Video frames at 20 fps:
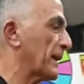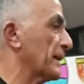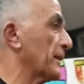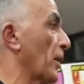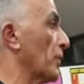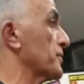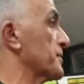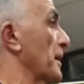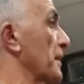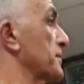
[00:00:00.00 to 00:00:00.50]
in
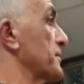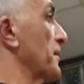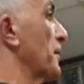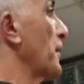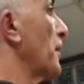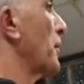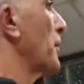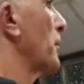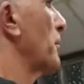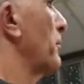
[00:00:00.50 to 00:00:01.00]
those days,
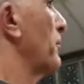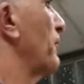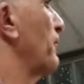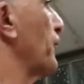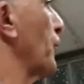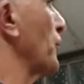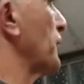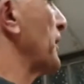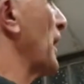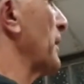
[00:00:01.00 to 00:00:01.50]

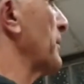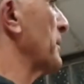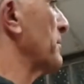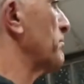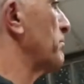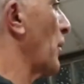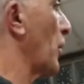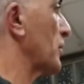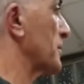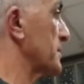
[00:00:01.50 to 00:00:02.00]
fruit came in
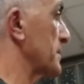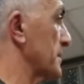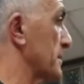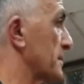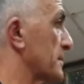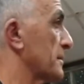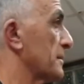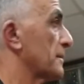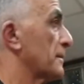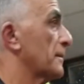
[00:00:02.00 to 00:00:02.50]
boxes.
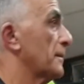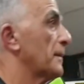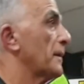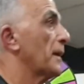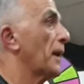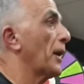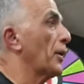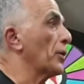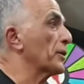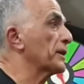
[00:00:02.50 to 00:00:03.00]

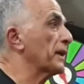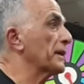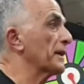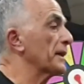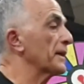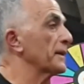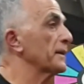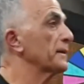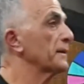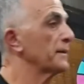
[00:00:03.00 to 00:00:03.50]
I'd get a
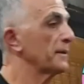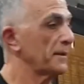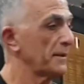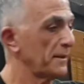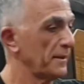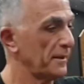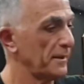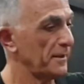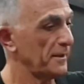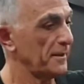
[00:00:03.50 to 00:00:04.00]

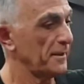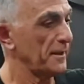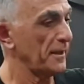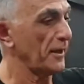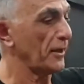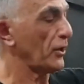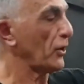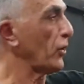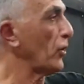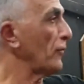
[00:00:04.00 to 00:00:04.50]

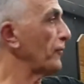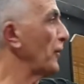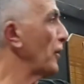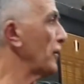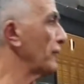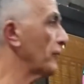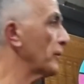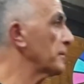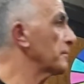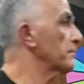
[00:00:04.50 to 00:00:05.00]
cloth over it,